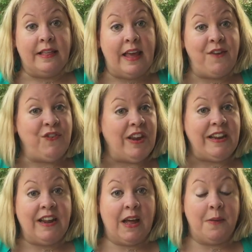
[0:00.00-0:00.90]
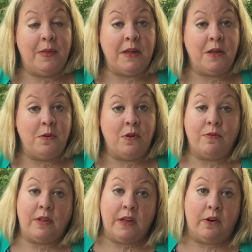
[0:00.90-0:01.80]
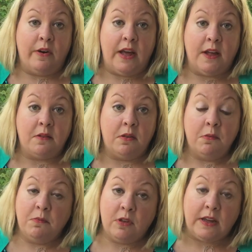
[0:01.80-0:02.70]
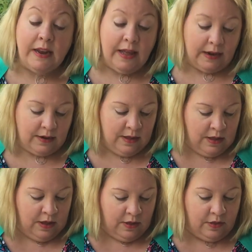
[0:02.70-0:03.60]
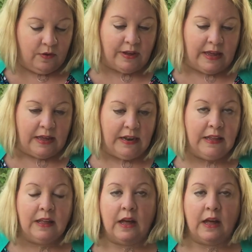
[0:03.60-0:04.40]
safe anytime that you use the internet to connect. So again,